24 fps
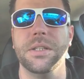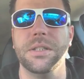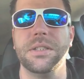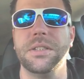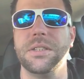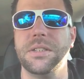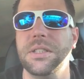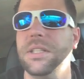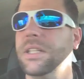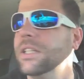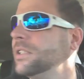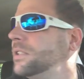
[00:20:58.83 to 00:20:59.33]

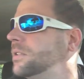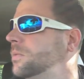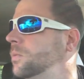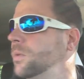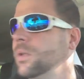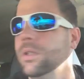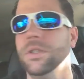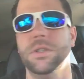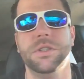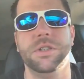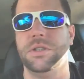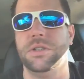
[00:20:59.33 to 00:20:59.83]
it
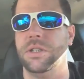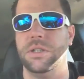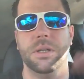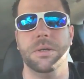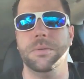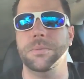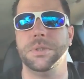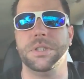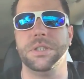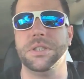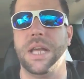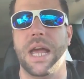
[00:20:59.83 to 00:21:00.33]

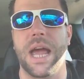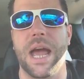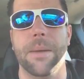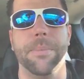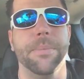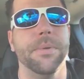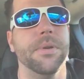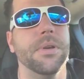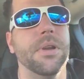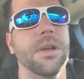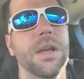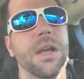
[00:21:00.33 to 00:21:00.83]
would just
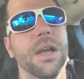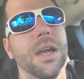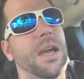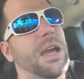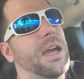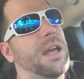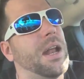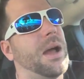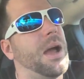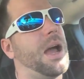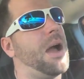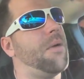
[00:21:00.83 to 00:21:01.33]
happen.
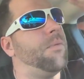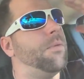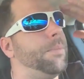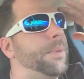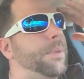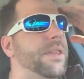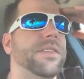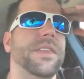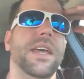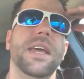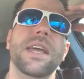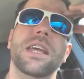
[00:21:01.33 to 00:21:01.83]
And I would
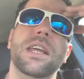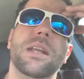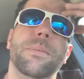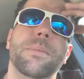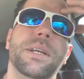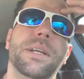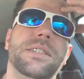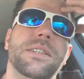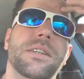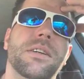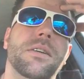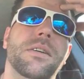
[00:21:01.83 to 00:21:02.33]
be thinking to
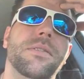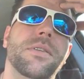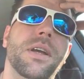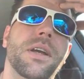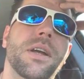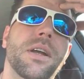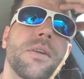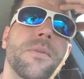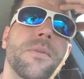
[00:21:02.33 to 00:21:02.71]
myself,